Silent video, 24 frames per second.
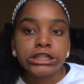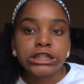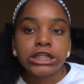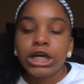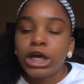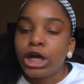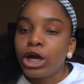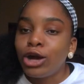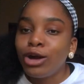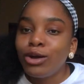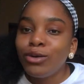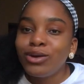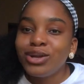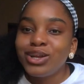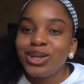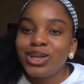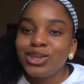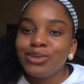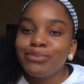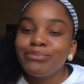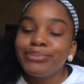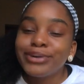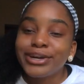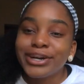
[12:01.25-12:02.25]
oh
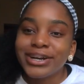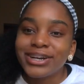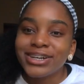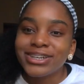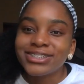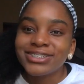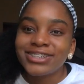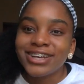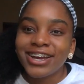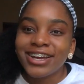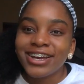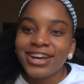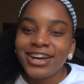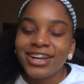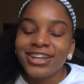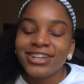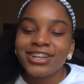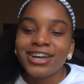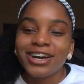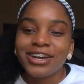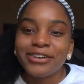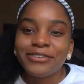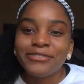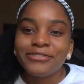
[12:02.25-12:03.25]
another perk is i got a
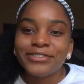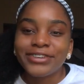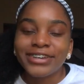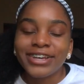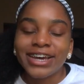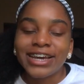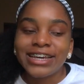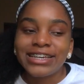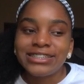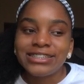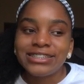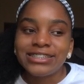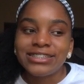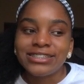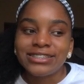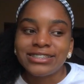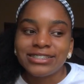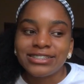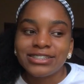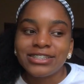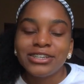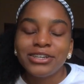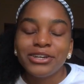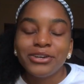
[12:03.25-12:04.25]
lot of free
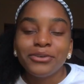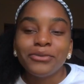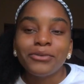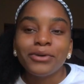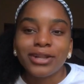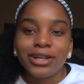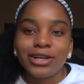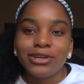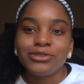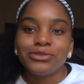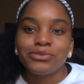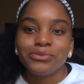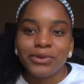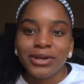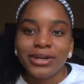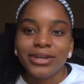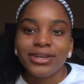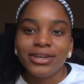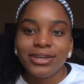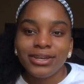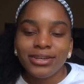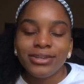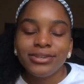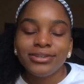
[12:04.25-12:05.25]
ICEEs while i was
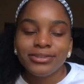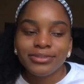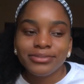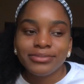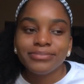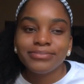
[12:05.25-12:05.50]
working